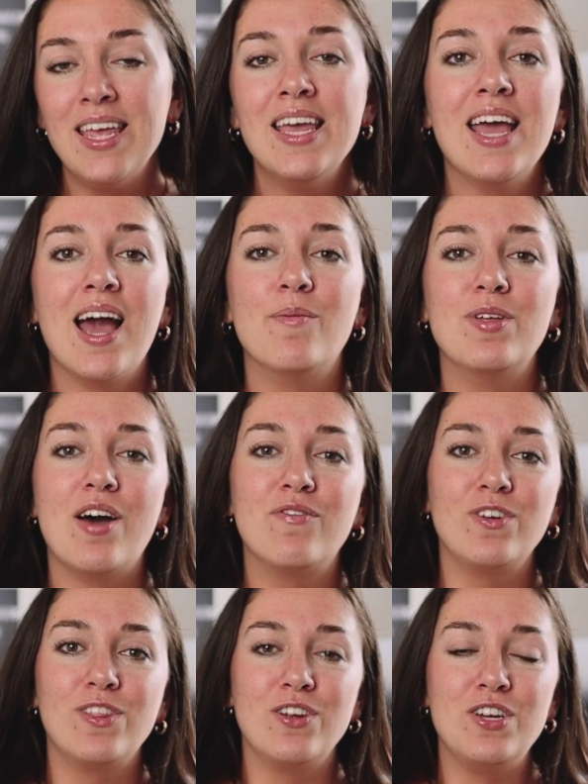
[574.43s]
And without
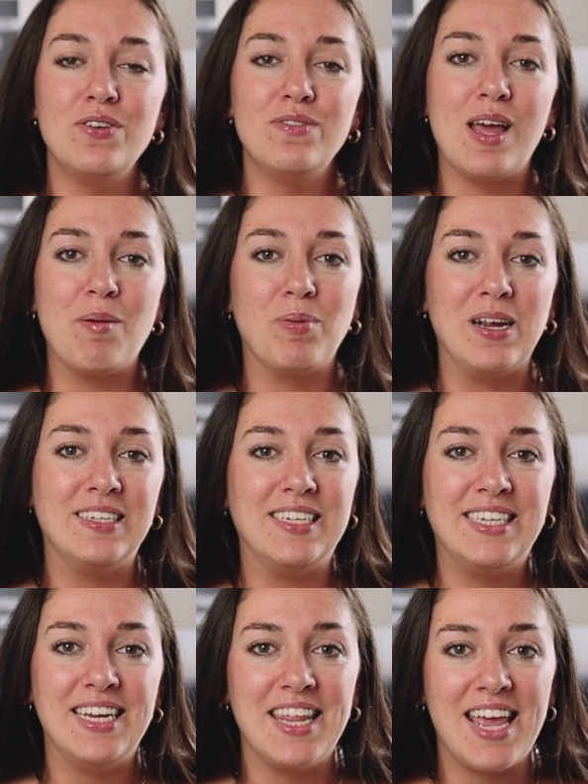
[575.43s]
further ado, that brings
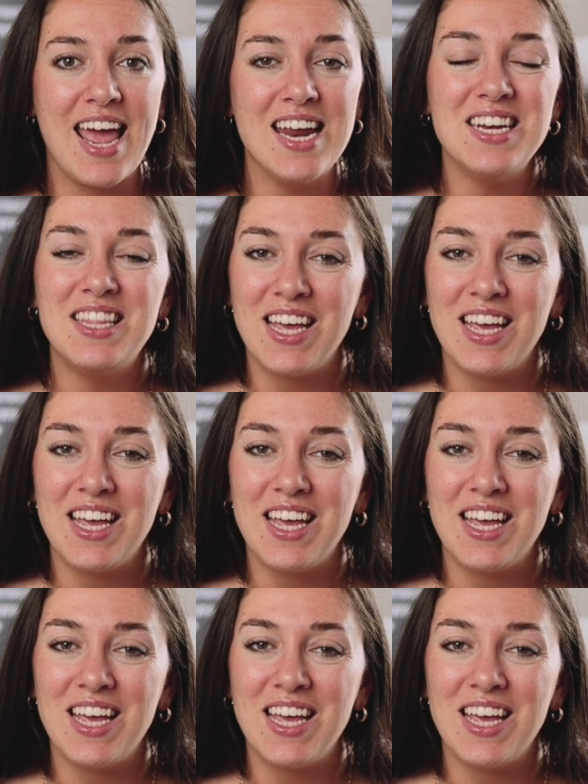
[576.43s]
us to the end.